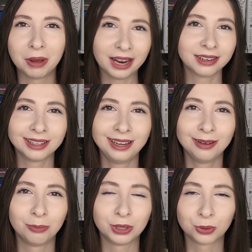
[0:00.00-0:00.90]

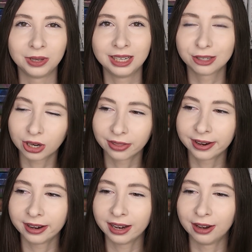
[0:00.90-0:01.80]
battling between each
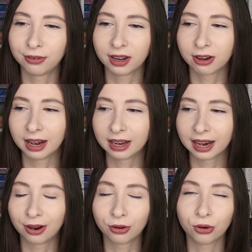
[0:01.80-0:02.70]
other and
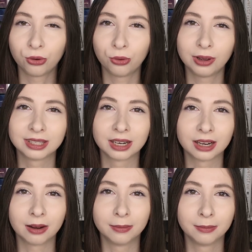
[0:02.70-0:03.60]
figuring out who is going
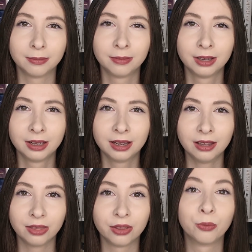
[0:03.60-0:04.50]
to come
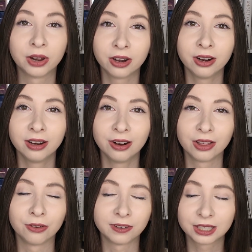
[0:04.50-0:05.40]
the winner
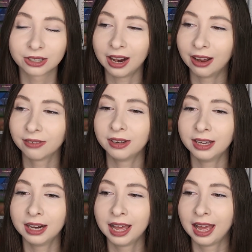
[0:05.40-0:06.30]
or the victor out of
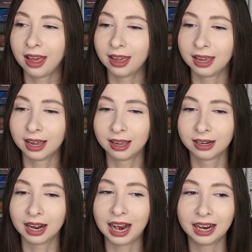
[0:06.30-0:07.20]
it.
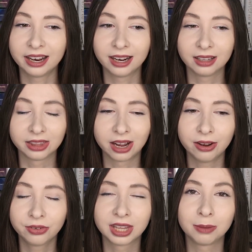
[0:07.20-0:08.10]
And I
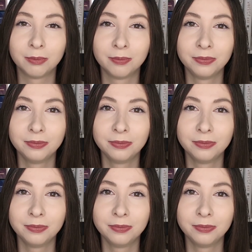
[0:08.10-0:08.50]
loved the